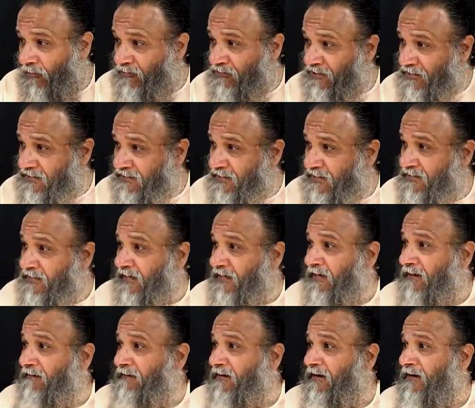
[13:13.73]
consciousness
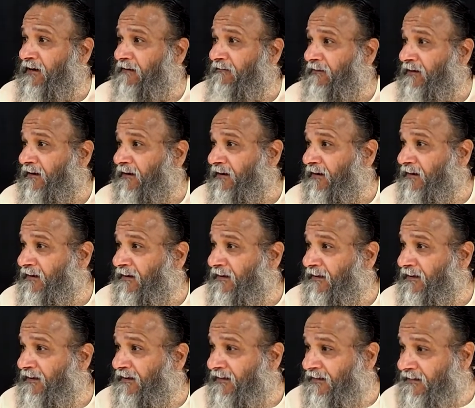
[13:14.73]
can never get affected.
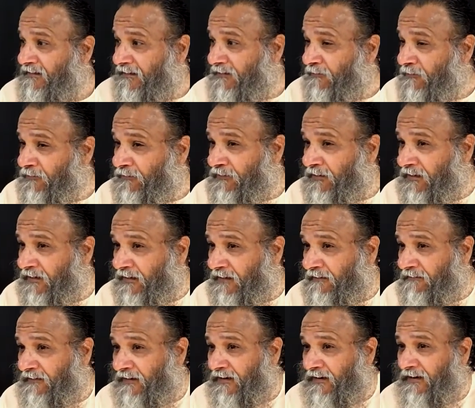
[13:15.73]
Then who's getting
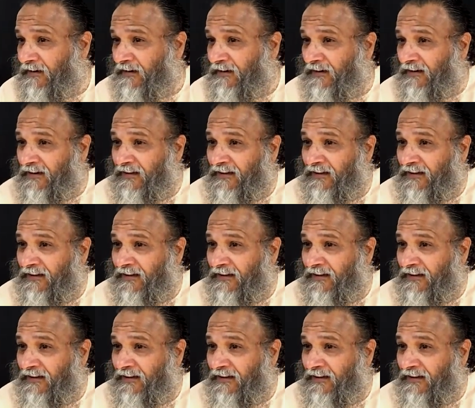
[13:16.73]
affected?